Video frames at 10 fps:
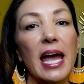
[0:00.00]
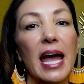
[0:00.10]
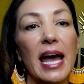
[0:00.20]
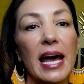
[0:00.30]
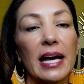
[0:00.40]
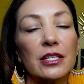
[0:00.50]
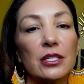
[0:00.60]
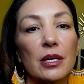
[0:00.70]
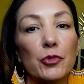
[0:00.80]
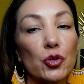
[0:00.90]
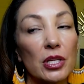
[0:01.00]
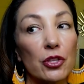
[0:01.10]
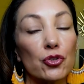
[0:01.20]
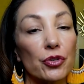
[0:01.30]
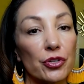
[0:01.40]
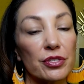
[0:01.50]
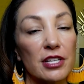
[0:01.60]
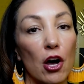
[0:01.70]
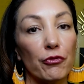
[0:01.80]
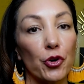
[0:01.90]
and you could either do it
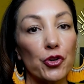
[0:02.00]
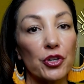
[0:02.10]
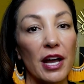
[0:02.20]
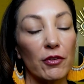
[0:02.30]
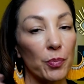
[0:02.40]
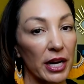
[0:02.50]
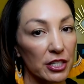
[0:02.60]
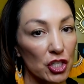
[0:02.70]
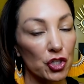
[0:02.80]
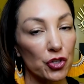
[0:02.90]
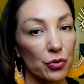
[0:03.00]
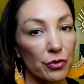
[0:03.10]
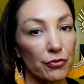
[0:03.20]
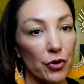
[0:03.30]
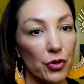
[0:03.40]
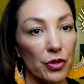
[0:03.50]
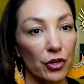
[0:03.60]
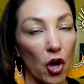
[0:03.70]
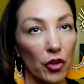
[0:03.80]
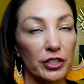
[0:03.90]
yourself or you could have a practitioner do it for you. They're
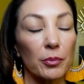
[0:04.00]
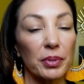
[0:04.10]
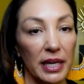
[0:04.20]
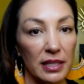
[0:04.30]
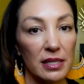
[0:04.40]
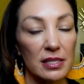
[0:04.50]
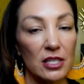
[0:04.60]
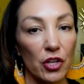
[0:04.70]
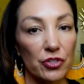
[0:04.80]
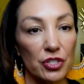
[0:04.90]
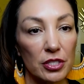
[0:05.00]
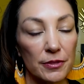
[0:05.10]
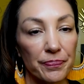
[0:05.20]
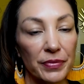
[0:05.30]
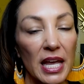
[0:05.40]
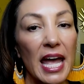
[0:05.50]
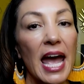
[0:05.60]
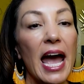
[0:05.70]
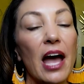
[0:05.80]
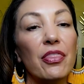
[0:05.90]
called an applied kinesiologist.
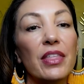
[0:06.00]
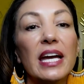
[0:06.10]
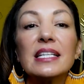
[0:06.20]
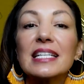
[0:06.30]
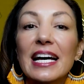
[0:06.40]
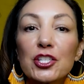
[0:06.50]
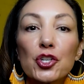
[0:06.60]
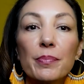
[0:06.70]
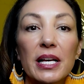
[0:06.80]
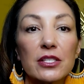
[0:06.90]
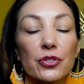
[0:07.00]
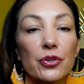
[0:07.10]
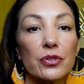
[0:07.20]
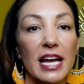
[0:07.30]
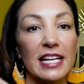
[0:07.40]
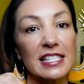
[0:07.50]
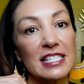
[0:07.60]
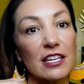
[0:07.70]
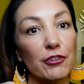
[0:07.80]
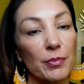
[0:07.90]
And they test your muscles and
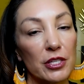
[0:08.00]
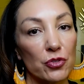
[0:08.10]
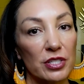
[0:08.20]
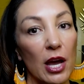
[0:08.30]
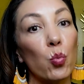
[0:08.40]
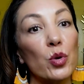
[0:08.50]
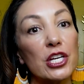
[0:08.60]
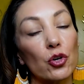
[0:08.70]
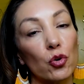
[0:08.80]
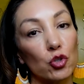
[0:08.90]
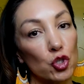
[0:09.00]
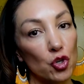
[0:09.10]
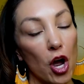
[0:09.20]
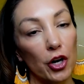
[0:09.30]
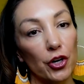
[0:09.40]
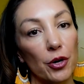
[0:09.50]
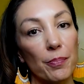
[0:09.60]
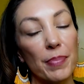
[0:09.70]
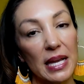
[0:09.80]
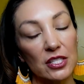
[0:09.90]
see if your muscles get weaker or stronger
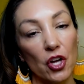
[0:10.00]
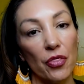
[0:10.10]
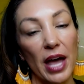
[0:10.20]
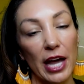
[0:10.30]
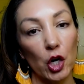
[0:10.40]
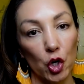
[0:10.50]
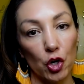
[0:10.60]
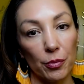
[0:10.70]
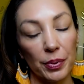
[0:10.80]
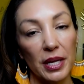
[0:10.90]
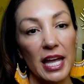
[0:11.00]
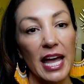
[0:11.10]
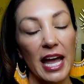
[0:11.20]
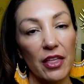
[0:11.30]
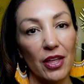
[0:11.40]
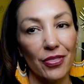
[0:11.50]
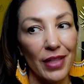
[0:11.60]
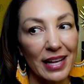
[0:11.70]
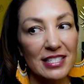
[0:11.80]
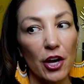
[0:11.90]
based on that herb. And then
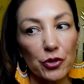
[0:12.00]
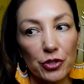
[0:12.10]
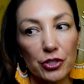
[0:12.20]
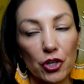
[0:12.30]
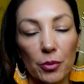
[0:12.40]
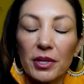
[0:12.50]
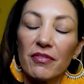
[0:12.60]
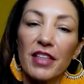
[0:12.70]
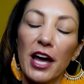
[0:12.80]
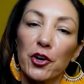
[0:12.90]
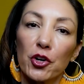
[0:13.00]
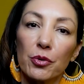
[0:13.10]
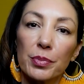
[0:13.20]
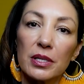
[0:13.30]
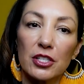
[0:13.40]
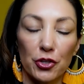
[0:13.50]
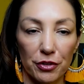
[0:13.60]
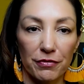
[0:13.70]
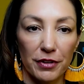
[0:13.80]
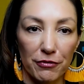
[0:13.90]
that's how you determine if that herb is a
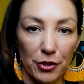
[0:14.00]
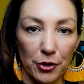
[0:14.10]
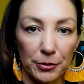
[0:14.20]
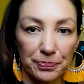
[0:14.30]
good fit for you.